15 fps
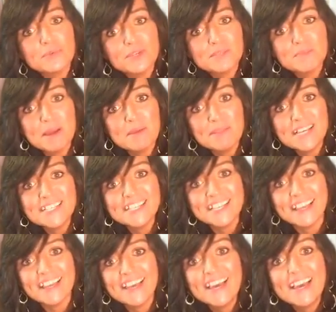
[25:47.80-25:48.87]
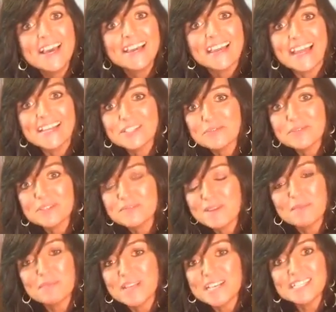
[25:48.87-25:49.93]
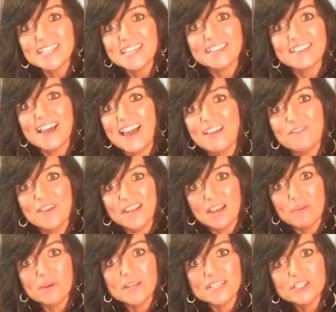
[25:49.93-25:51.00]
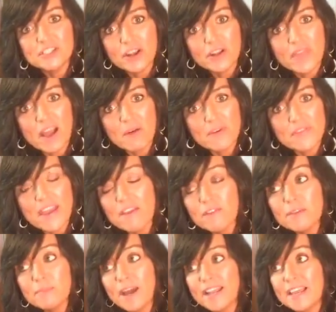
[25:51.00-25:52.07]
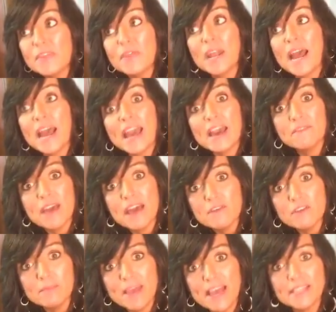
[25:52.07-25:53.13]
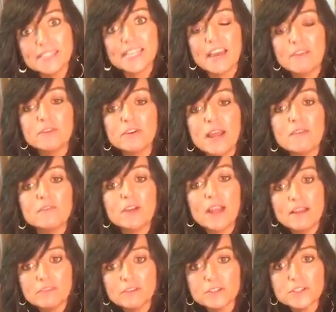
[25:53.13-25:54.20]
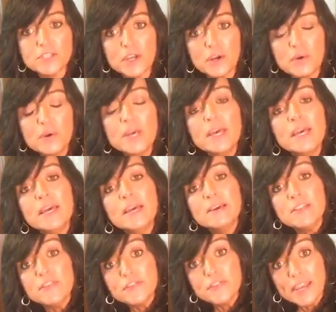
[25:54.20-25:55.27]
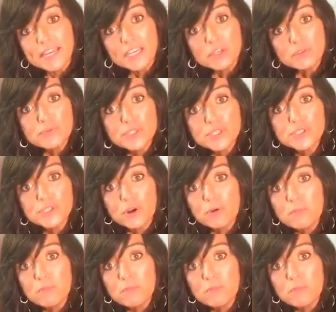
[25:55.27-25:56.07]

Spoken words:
was my blessing. Cancer was my blessing in life, and I want to share that with everybody that I have ever met, ever. So thank you so